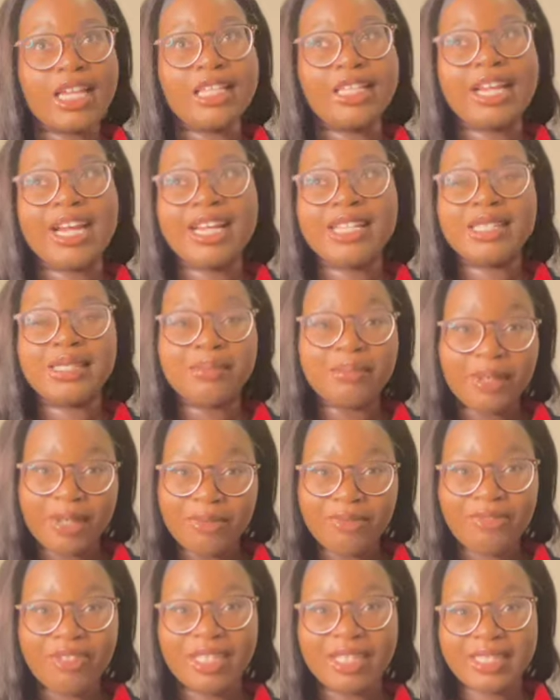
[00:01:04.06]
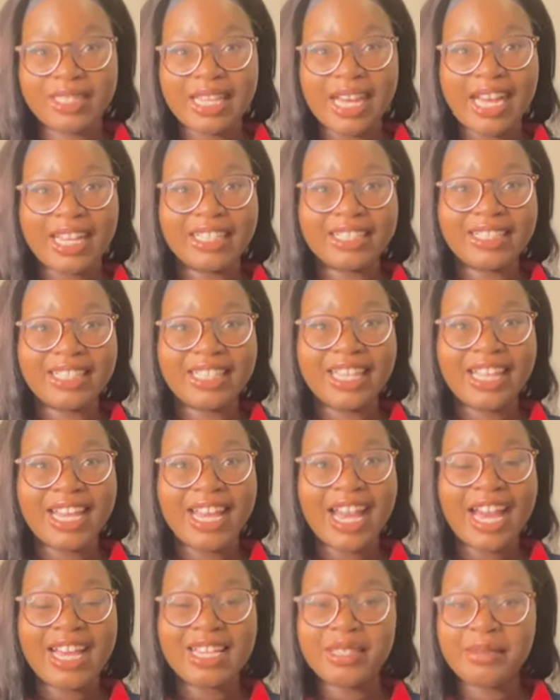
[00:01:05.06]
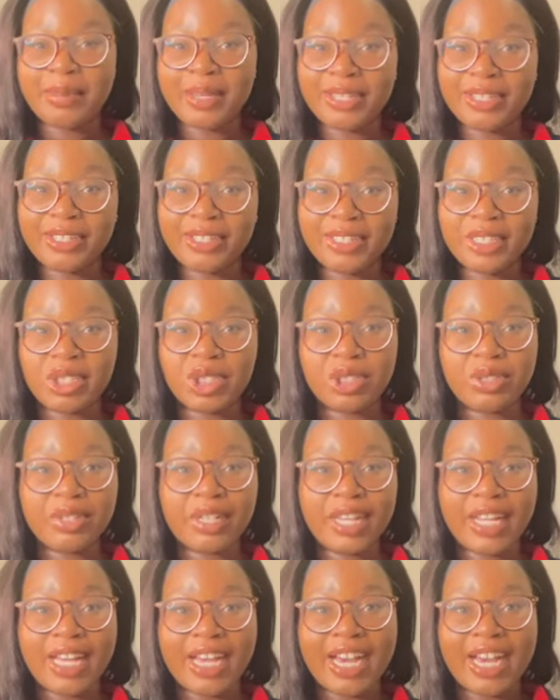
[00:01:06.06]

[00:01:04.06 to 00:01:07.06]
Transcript: last month exactly as a biology student.